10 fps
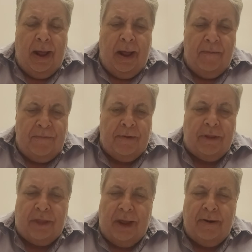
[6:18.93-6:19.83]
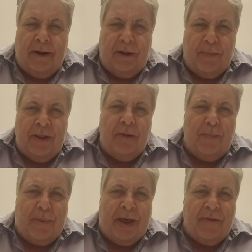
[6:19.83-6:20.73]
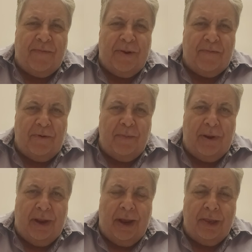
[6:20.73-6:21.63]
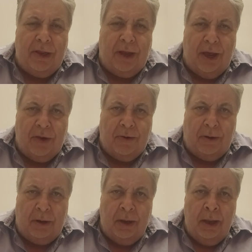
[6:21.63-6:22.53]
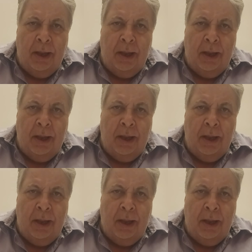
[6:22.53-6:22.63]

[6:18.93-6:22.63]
I feel that that has been the best fit for me, educational